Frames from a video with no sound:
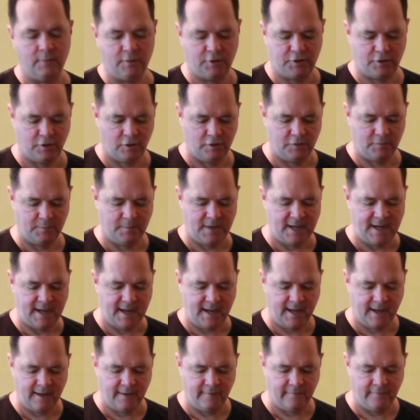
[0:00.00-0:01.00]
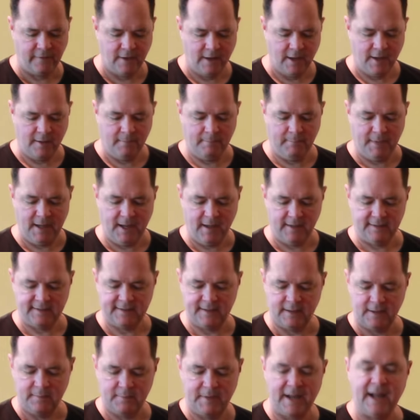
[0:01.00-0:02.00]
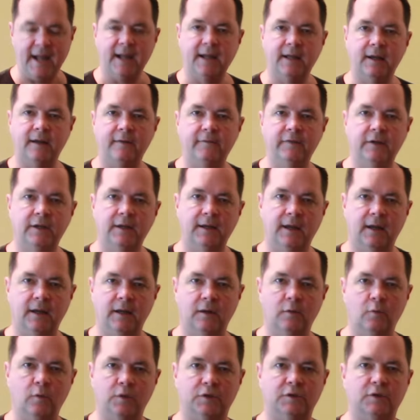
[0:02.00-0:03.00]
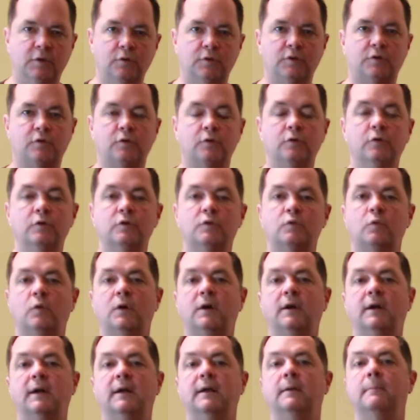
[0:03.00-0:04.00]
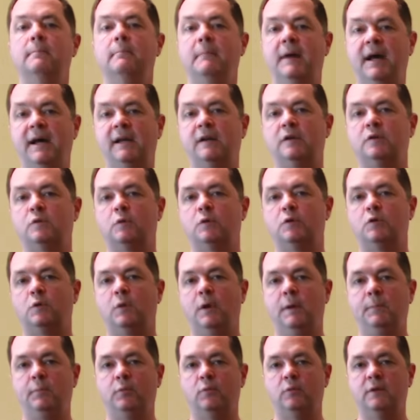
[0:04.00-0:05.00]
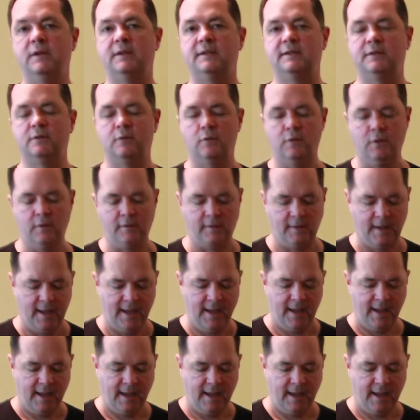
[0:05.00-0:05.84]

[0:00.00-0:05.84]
but yours may have mounts in the back of it with 2 screws where it matters which way points north.